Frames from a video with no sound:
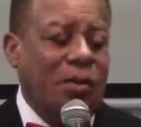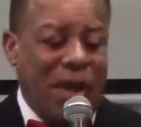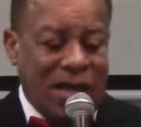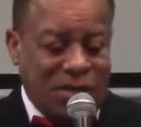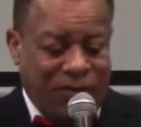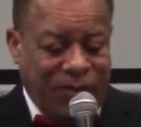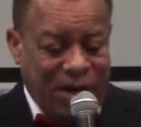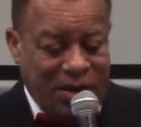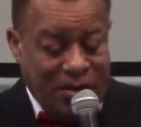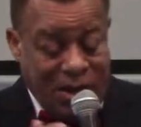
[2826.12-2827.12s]
That pastor
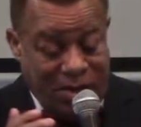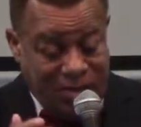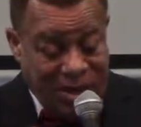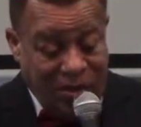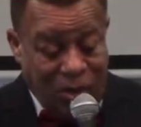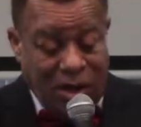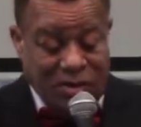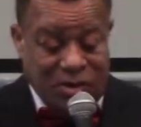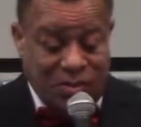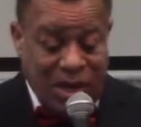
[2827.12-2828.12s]
friend of uh, a
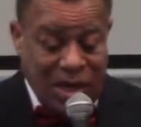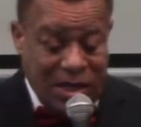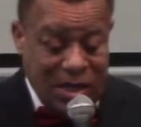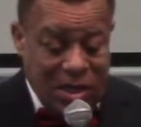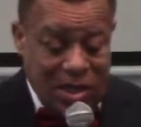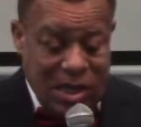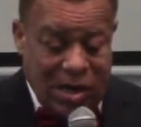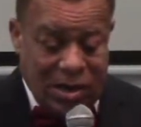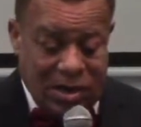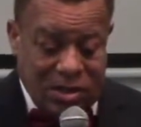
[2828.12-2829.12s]
relative of mine
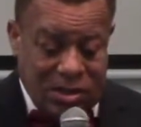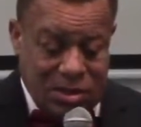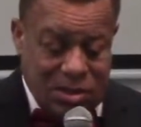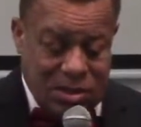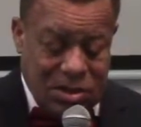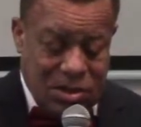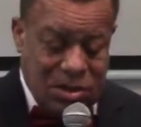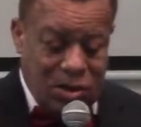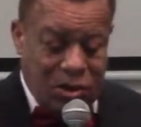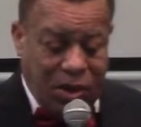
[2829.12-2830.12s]
down in
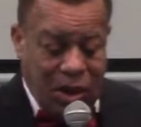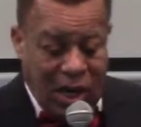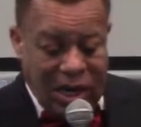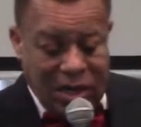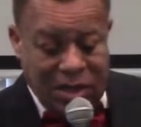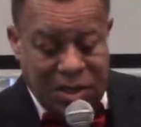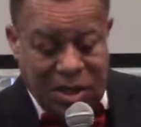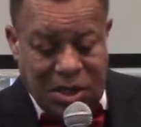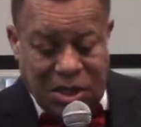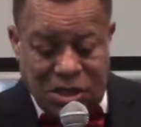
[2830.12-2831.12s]
North Carolina,
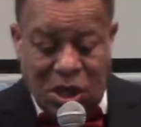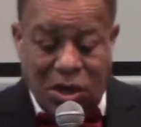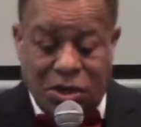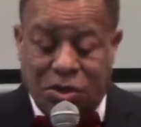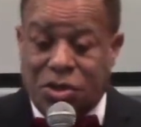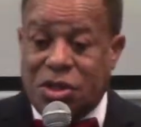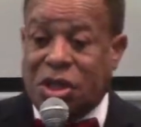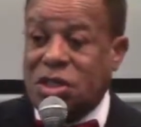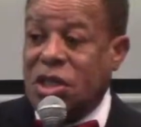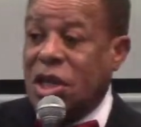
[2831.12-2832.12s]
his daughter turned
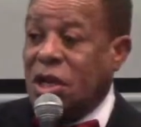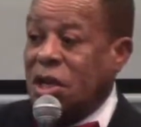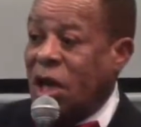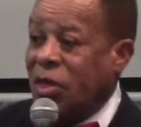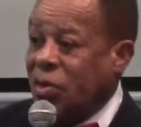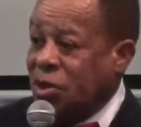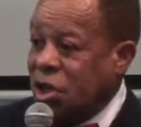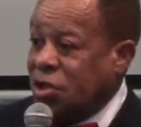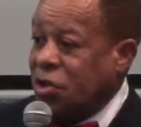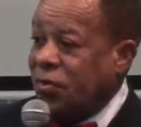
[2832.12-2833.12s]
16, I think it was
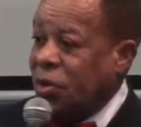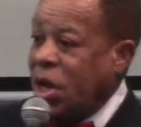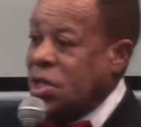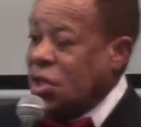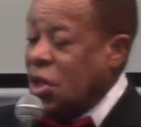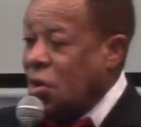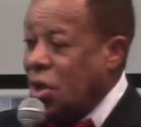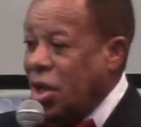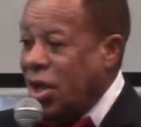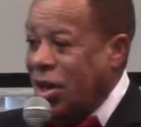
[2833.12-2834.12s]
yesterday, a few days ago,
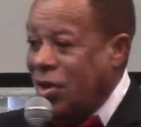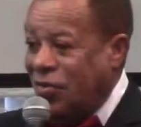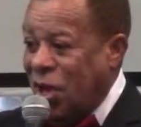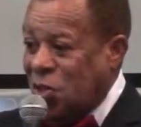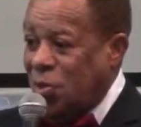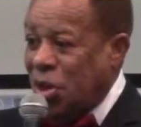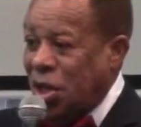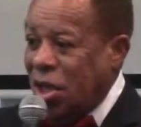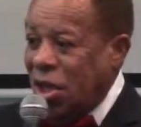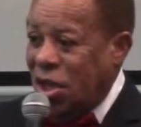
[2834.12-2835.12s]
and on Facebook,
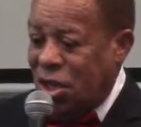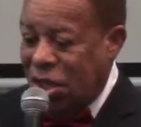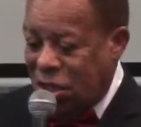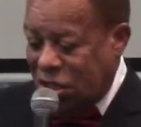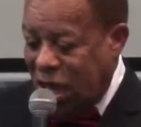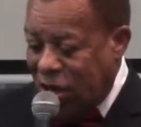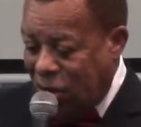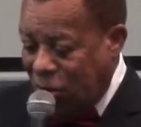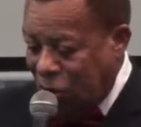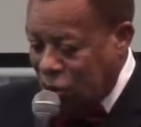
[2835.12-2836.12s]
he's standing
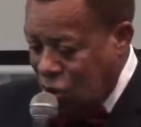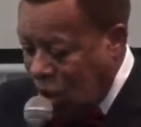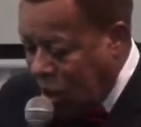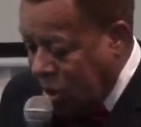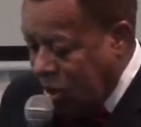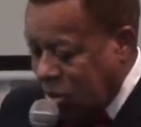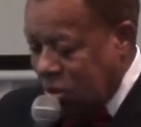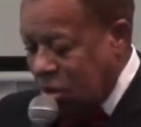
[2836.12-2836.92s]
there with his daughter.